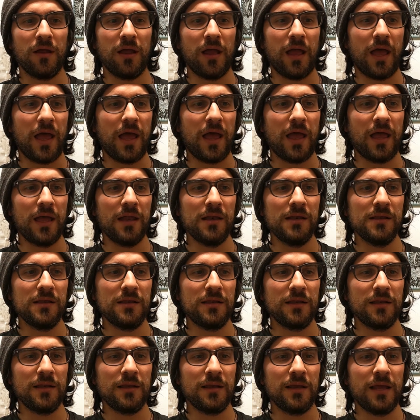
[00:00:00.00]
And
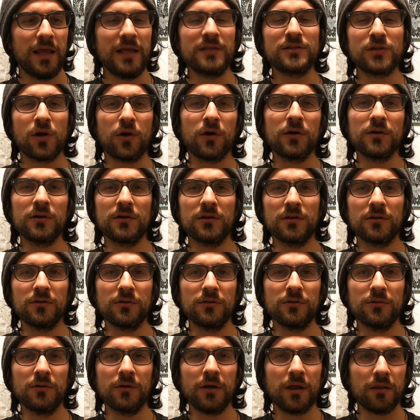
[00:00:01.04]
it's hard to
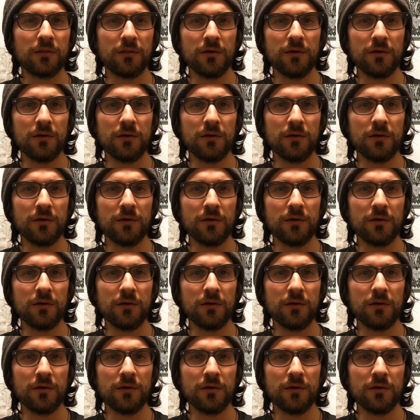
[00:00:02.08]
look at